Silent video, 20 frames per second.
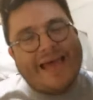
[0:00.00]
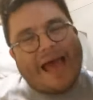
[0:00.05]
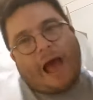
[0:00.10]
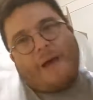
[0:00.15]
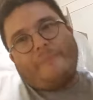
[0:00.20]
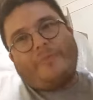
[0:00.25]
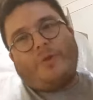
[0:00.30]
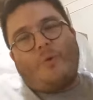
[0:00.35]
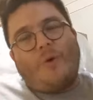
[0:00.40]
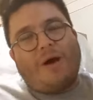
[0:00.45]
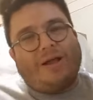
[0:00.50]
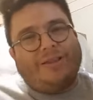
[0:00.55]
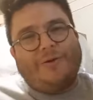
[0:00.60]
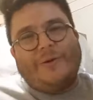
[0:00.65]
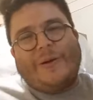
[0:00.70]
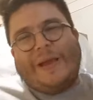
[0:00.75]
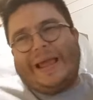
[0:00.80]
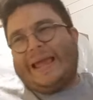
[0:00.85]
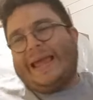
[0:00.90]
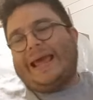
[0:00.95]
I'm the one
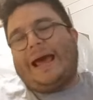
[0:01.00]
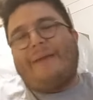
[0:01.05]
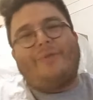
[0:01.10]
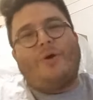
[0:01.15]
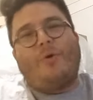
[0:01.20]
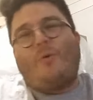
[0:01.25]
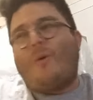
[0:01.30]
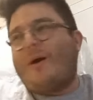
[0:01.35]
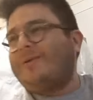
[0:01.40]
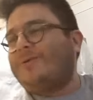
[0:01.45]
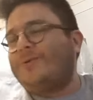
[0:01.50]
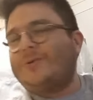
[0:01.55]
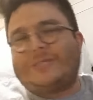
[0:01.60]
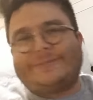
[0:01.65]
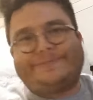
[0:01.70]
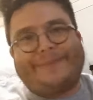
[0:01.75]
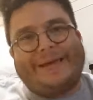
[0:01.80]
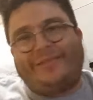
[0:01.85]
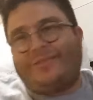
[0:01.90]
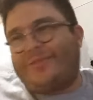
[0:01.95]
doing it. I'm the one who
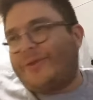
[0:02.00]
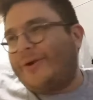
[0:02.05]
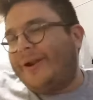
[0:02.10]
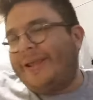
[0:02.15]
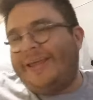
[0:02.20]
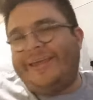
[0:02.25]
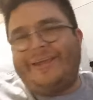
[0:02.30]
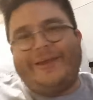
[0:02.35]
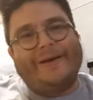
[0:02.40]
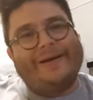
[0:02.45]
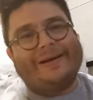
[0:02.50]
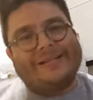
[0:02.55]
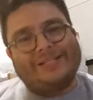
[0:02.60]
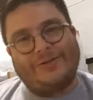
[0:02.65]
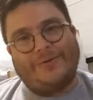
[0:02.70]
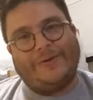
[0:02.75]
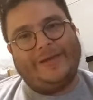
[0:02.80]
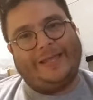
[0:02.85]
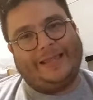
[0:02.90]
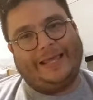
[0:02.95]
spent 30 years
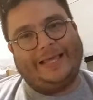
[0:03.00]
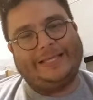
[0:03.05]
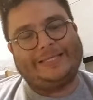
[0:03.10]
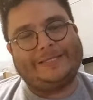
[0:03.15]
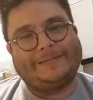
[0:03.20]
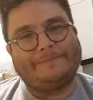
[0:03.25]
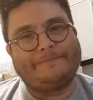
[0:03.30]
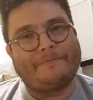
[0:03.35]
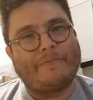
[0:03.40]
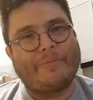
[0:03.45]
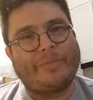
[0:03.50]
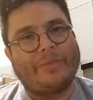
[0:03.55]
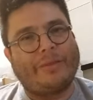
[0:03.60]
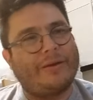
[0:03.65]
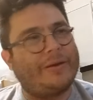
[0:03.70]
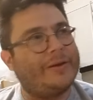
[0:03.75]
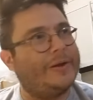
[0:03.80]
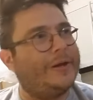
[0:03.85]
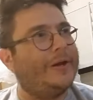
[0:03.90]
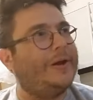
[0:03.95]
doing this. Easier
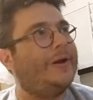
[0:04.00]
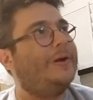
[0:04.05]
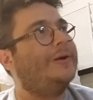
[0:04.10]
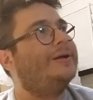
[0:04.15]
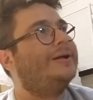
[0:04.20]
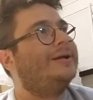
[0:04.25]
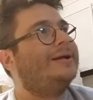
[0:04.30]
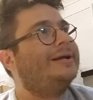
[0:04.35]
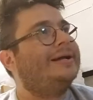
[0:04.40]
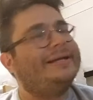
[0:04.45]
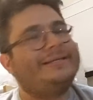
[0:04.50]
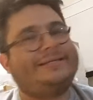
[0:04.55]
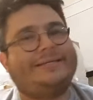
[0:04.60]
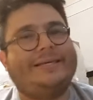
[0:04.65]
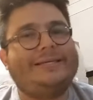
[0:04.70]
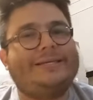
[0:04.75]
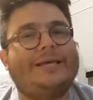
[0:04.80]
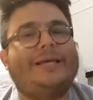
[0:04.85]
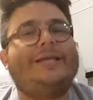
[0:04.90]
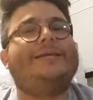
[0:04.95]
said than done. It's
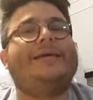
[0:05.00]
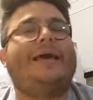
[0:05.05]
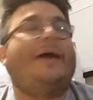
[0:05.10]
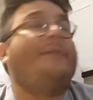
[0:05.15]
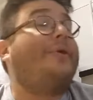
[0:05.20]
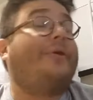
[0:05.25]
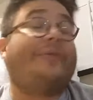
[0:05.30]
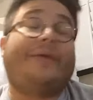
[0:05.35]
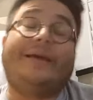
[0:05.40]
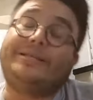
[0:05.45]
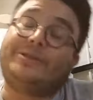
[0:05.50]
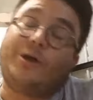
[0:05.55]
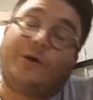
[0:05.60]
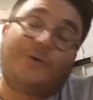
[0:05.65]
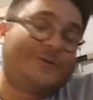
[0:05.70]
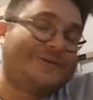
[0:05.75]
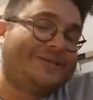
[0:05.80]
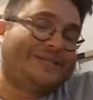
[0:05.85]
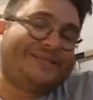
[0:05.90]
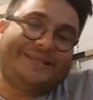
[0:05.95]
easy, everything's
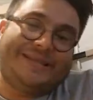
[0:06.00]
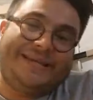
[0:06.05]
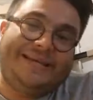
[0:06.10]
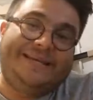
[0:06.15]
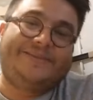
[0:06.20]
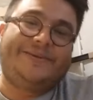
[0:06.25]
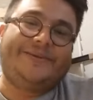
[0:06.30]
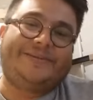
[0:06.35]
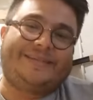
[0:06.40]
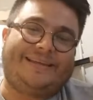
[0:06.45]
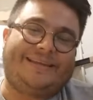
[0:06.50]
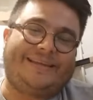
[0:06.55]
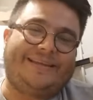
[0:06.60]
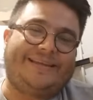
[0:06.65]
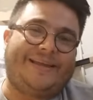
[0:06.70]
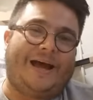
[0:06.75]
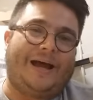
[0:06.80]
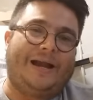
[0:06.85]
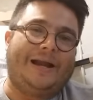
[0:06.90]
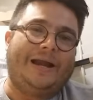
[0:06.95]
always easier said than
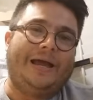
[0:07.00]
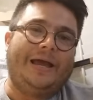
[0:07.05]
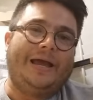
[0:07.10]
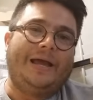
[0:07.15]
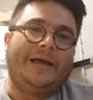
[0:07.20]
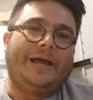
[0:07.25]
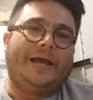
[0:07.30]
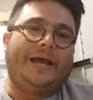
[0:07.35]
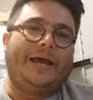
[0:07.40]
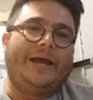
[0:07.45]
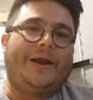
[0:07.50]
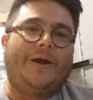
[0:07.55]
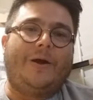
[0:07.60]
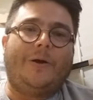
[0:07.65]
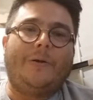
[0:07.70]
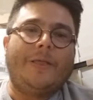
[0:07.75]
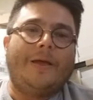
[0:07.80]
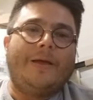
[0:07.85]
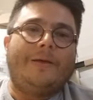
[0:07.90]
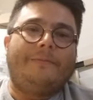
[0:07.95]
done. You
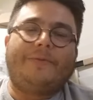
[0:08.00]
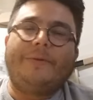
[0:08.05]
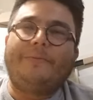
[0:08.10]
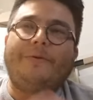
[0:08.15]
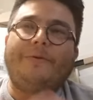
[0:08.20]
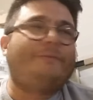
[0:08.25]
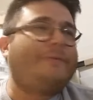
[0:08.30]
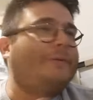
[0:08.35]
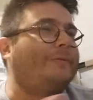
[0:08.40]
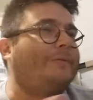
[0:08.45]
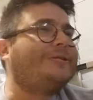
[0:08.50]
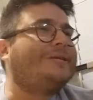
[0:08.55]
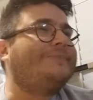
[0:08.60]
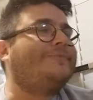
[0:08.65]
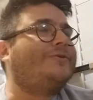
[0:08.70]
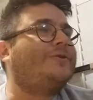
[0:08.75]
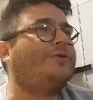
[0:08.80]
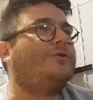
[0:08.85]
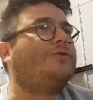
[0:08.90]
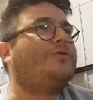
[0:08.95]
know, people seem
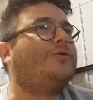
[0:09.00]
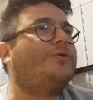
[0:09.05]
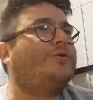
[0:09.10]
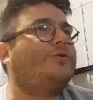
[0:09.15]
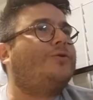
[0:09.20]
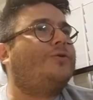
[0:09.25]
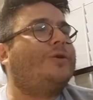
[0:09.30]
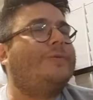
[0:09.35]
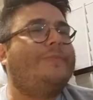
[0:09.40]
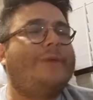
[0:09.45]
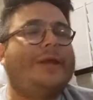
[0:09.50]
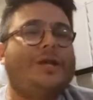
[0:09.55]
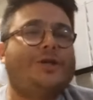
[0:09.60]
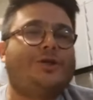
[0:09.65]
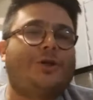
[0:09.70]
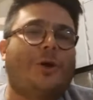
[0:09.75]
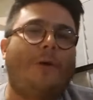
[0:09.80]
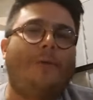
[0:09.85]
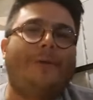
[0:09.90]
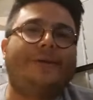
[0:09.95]
to
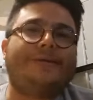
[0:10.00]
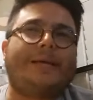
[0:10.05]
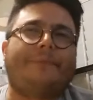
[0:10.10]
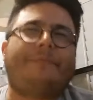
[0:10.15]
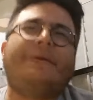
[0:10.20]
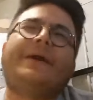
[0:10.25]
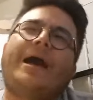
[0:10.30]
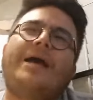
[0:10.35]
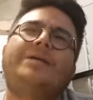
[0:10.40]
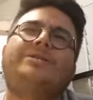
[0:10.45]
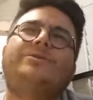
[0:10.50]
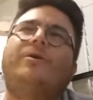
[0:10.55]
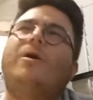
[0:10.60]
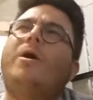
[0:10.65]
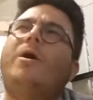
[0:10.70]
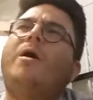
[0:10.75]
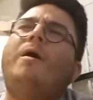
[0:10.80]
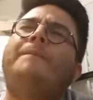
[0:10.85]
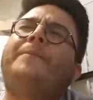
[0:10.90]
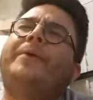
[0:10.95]
diminish always, like Picasso.
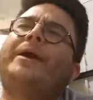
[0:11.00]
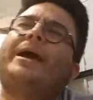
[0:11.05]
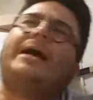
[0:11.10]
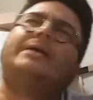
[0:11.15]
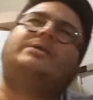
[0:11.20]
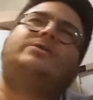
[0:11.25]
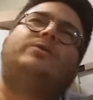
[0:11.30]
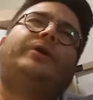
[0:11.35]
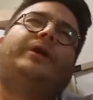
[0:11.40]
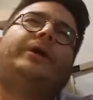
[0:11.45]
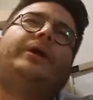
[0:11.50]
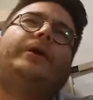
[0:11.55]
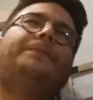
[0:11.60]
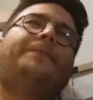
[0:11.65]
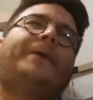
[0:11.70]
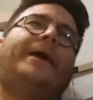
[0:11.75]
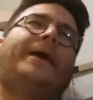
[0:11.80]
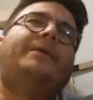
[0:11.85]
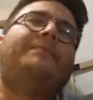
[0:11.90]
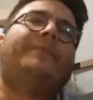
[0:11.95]
Oh, Picasso, he could
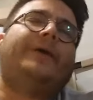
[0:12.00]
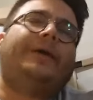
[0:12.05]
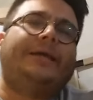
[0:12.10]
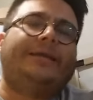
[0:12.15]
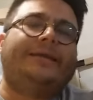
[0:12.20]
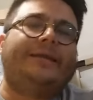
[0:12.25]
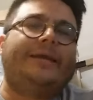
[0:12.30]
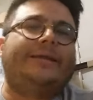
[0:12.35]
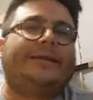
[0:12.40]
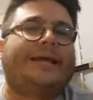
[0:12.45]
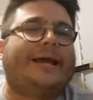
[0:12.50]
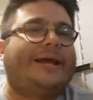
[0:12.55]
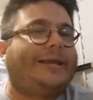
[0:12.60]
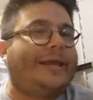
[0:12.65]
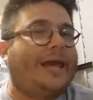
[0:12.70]
paint, but he did that.